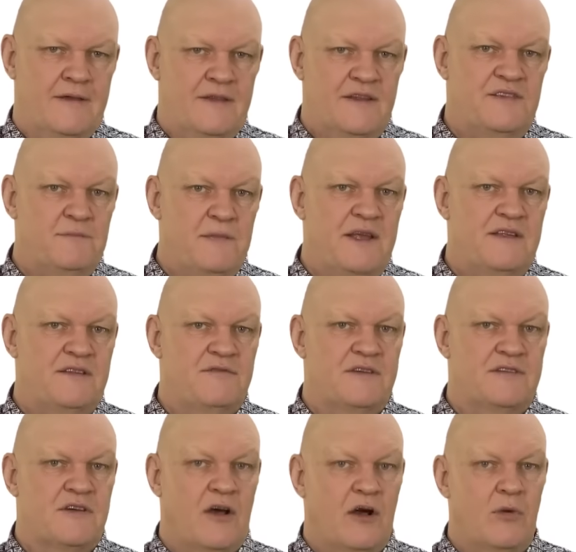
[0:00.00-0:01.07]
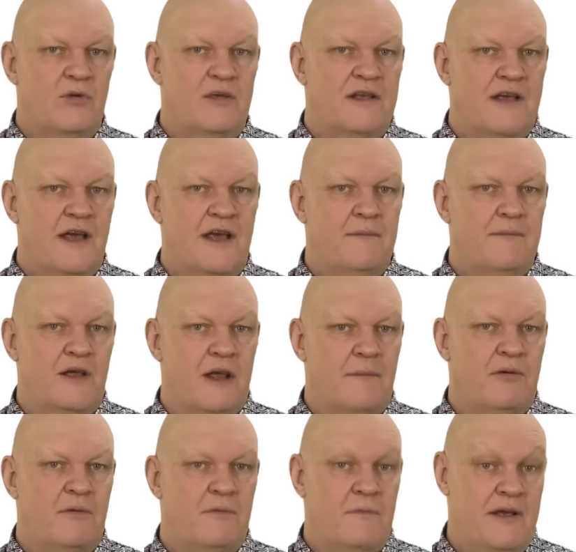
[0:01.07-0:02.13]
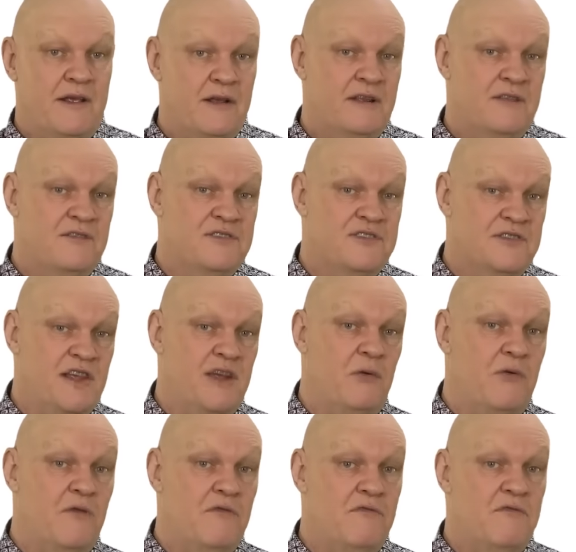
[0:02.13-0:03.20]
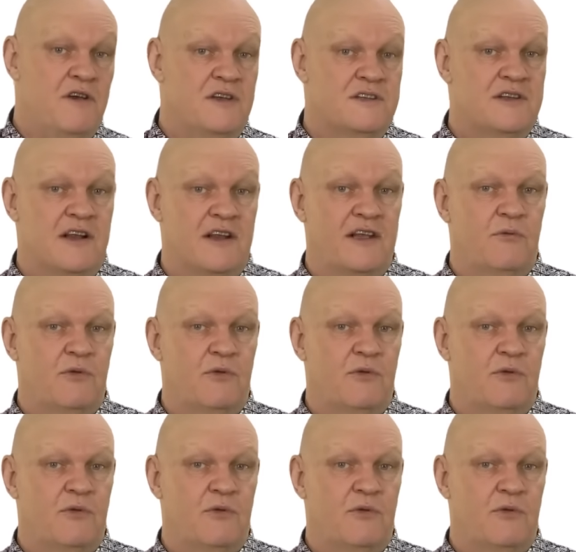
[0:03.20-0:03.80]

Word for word: This means that to hold a cable up made out of steel vertically,